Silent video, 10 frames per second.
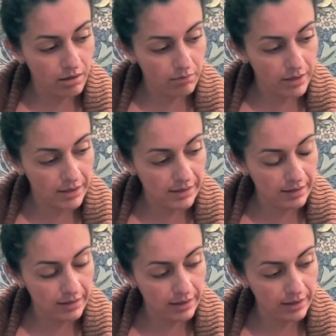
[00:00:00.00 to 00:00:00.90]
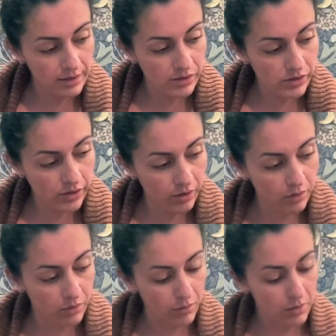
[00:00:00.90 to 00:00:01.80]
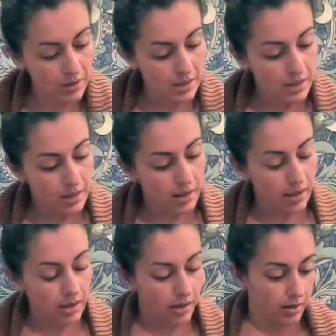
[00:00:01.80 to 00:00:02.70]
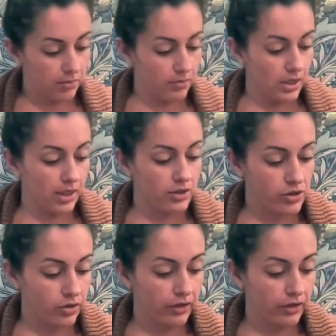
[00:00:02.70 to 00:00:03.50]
It is in the hidden, so I'm not sure